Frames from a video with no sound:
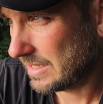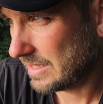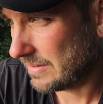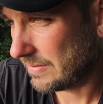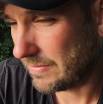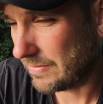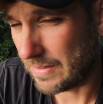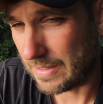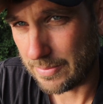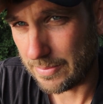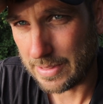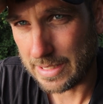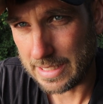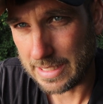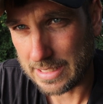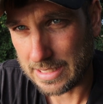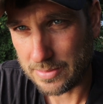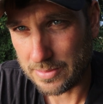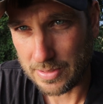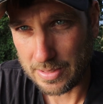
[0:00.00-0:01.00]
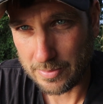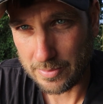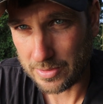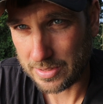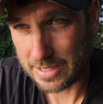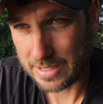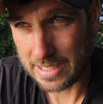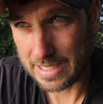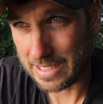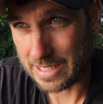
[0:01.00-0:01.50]
the Philippines where the
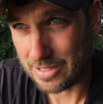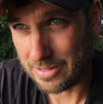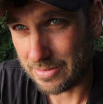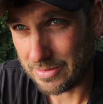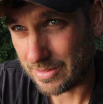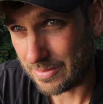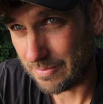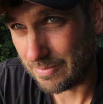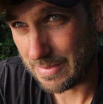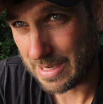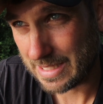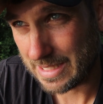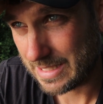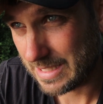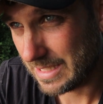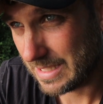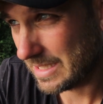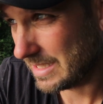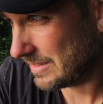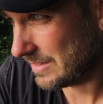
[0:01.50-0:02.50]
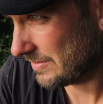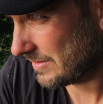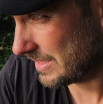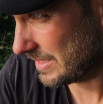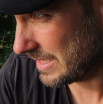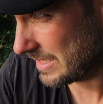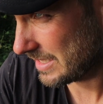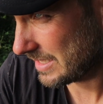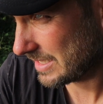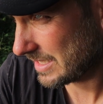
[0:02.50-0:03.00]
mosquitoes are massive and
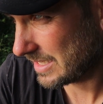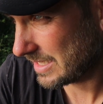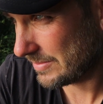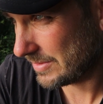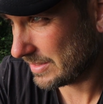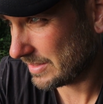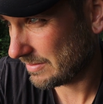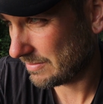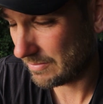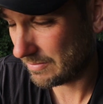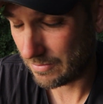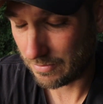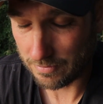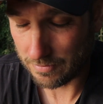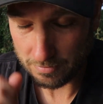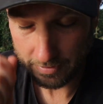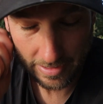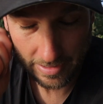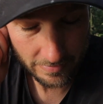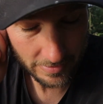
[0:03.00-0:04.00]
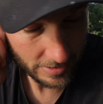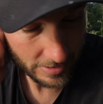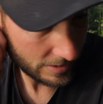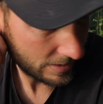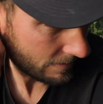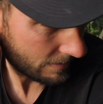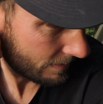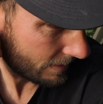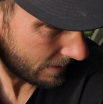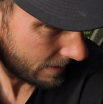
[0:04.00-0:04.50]
they just come and ravage
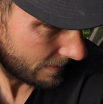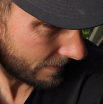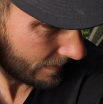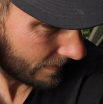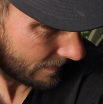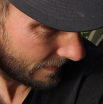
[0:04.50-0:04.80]
you, but